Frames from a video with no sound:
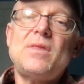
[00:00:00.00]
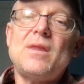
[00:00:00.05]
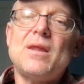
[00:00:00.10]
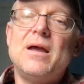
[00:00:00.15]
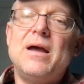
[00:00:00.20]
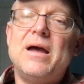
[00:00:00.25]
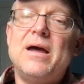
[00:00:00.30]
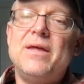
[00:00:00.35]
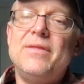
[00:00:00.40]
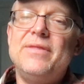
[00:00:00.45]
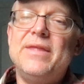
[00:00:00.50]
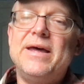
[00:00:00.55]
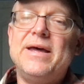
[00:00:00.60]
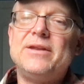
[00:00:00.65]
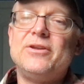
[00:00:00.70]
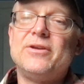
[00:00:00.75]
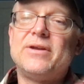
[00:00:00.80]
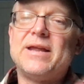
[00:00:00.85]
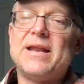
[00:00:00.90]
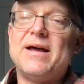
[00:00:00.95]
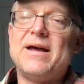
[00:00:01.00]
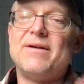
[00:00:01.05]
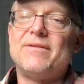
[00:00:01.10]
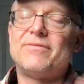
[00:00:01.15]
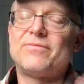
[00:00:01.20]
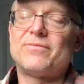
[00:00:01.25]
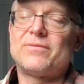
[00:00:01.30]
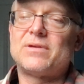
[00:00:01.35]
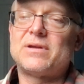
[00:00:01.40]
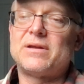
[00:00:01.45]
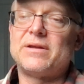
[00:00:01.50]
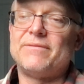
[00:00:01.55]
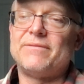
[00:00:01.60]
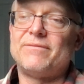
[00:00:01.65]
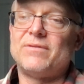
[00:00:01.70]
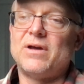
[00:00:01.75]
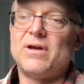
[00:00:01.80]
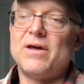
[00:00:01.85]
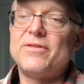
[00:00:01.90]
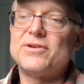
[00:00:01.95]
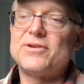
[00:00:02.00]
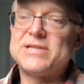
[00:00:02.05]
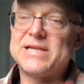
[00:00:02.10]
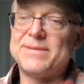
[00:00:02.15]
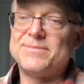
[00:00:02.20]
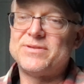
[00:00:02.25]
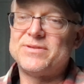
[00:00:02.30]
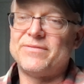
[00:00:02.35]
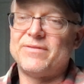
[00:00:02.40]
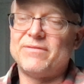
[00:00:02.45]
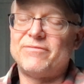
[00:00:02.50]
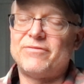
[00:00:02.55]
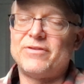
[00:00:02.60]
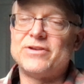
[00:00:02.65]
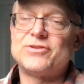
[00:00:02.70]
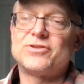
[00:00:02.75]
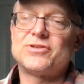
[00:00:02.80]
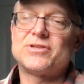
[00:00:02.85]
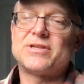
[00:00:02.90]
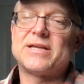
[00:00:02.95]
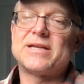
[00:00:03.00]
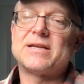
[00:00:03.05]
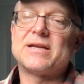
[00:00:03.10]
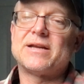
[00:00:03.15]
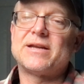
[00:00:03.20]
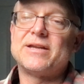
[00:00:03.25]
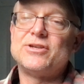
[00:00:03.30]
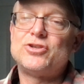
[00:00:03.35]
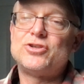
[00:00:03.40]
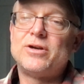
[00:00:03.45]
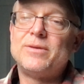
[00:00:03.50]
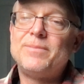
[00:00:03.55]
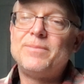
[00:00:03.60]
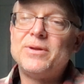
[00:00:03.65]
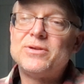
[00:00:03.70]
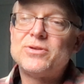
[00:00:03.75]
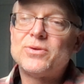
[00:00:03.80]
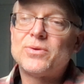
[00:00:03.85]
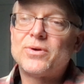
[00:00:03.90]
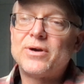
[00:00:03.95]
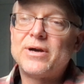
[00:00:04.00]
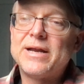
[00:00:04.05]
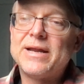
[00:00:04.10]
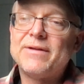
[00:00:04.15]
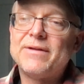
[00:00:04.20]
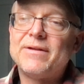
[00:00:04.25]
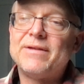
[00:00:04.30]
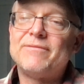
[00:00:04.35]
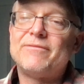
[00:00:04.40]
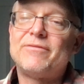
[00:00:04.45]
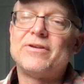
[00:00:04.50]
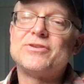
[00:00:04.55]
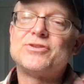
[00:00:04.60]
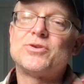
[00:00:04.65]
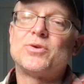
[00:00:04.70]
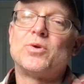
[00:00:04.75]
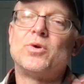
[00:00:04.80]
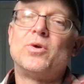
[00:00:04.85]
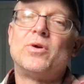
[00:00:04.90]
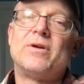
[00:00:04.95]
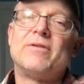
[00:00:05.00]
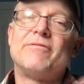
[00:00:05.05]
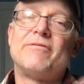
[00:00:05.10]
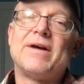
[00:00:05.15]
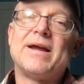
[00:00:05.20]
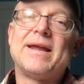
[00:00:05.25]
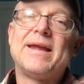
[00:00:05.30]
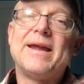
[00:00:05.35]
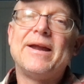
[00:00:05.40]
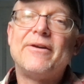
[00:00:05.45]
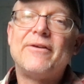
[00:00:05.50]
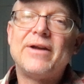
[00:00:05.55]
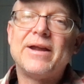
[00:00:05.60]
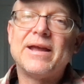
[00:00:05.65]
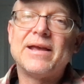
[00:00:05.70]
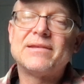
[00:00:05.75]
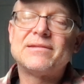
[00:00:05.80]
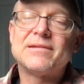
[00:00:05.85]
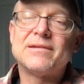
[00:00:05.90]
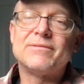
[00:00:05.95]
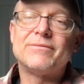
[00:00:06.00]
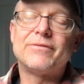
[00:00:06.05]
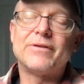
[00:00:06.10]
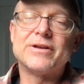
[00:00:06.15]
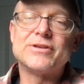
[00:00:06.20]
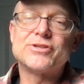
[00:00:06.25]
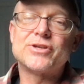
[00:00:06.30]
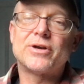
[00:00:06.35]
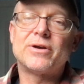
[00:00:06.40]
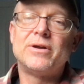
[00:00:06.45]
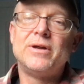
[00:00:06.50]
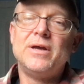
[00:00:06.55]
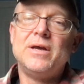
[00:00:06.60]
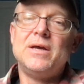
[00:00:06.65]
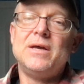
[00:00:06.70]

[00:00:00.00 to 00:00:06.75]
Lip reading: And then you can have other types of infringers, like a contributory infringer or a vicarious infringer.